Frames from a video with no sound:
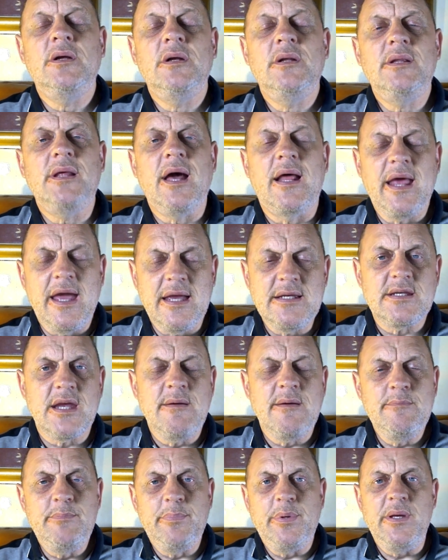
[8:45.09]
to an
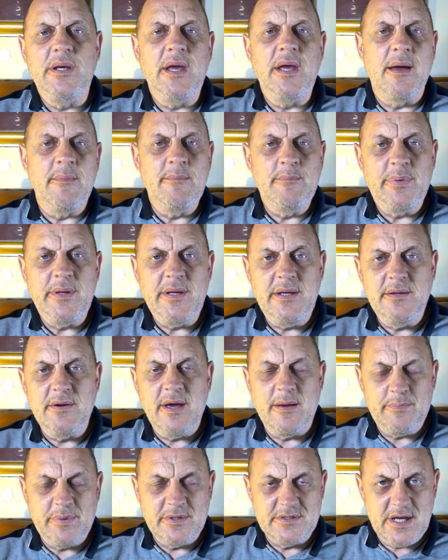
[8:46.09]
SNP MP
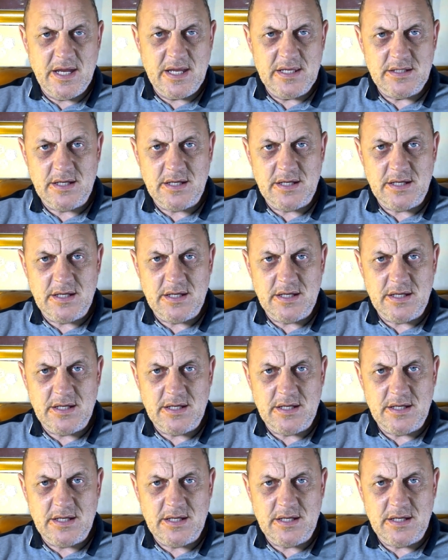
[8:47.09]
representing